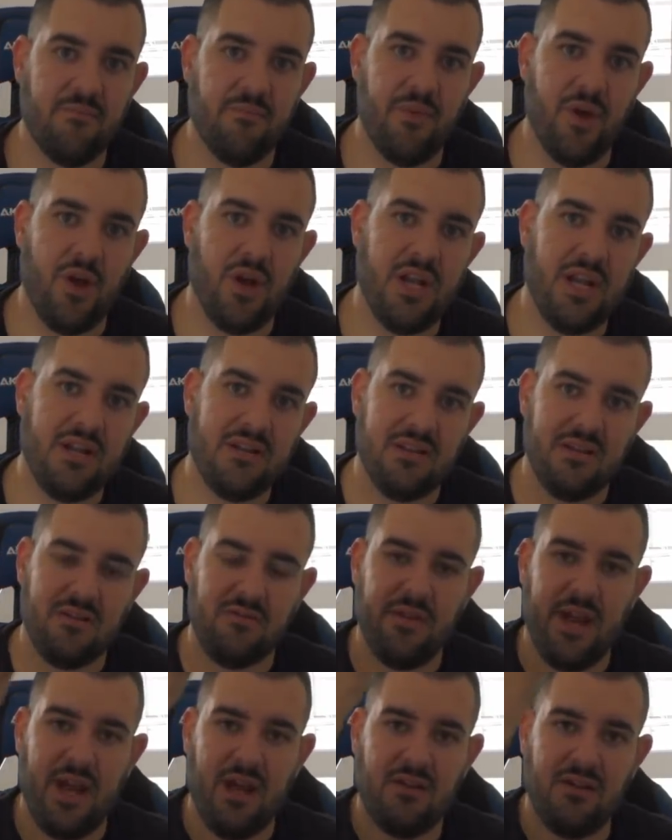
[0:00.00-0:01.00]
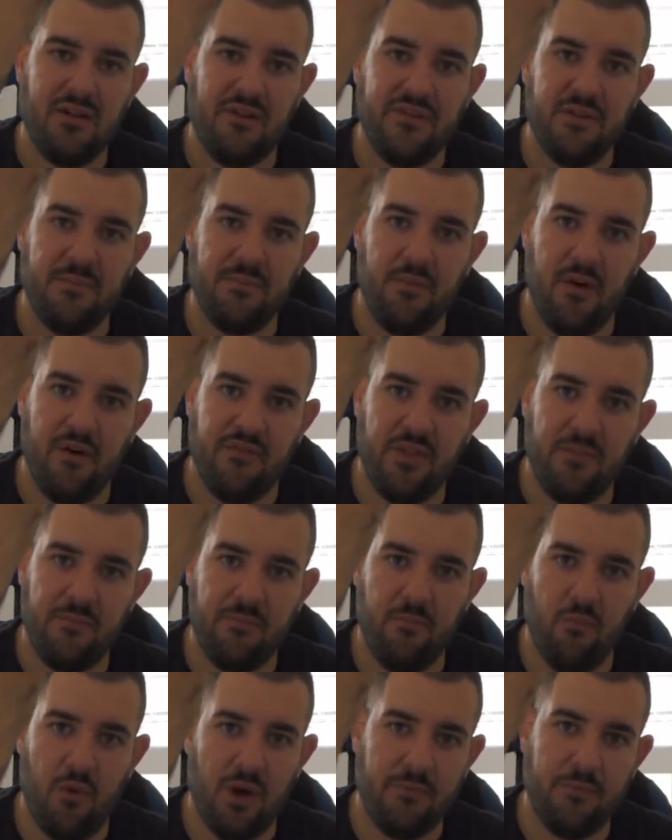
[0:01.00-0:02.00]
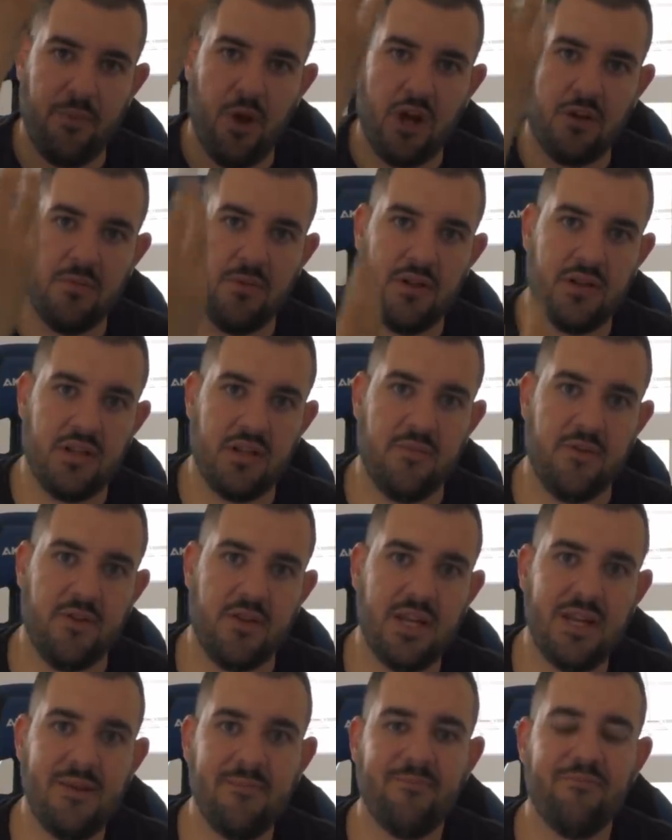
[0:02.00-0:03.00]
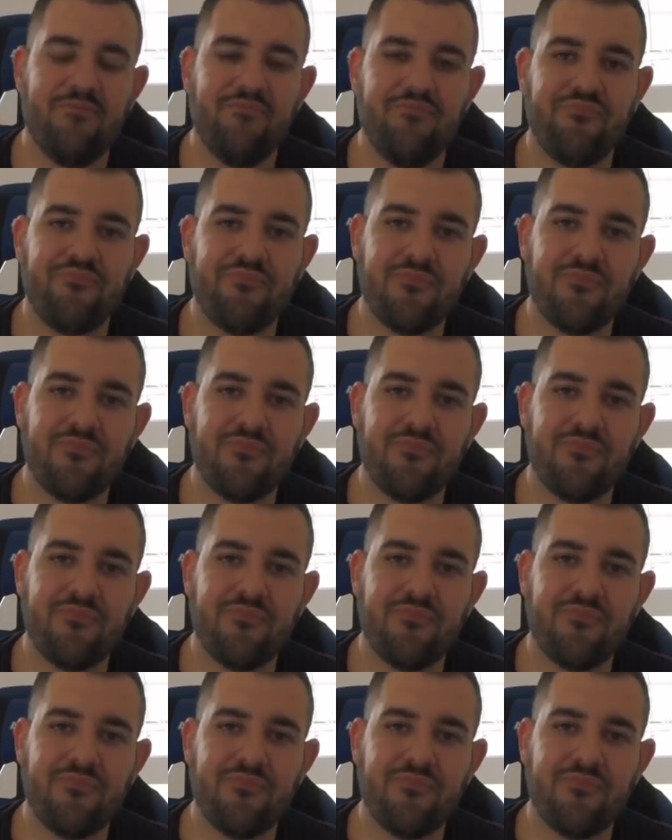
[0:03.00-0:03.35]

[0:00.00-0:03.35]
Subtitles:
burning to the ground of the one Pokemon community.